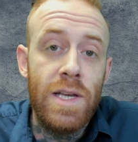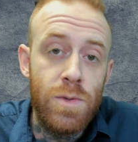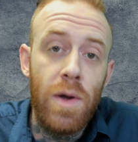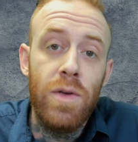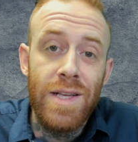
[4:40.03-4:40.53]
That's
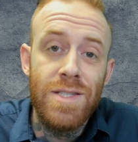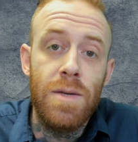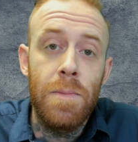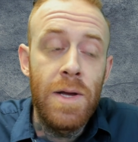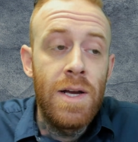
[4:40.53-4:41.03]
why you get
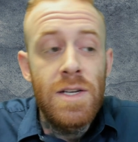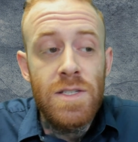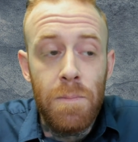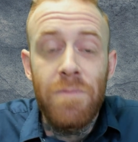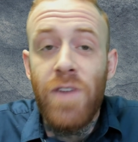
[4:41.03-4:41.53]
some
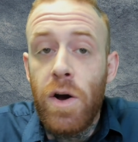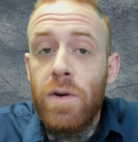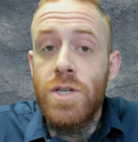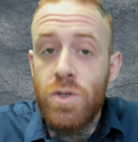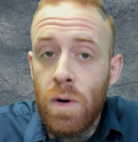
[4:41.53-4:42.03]

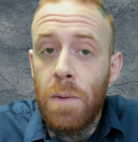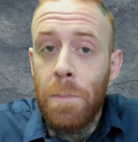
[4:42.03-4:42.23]
very strong